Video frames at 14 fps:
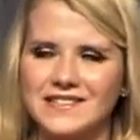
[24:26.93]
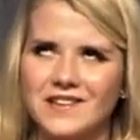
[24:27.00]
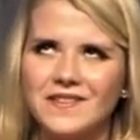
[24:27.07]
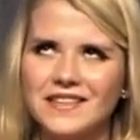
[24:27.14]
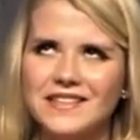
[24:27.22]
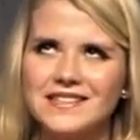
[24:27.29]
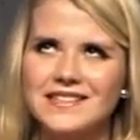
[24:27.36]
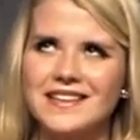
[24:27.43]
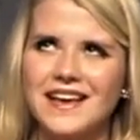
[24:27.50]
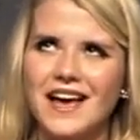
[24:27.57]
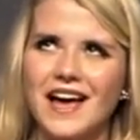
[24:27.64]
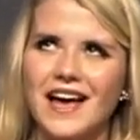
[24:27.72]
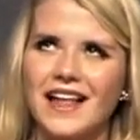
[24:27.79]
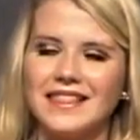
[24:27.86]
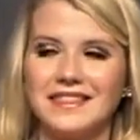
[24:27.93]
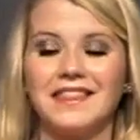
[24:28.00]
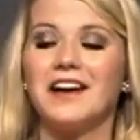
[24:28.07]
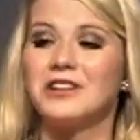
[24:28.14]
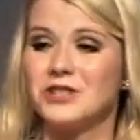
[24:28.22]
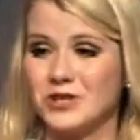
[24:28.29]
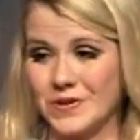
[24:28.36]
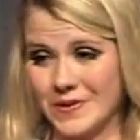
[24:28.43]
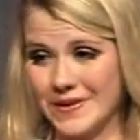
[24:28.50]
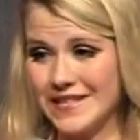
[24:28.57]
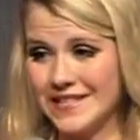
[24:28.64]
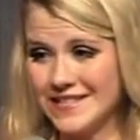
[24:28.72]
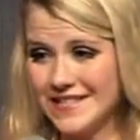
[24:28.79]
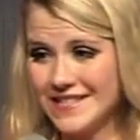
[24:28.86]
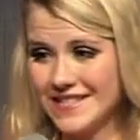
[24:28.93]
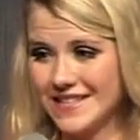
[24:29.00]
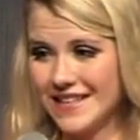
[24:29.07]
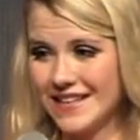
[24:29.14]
all these luxuries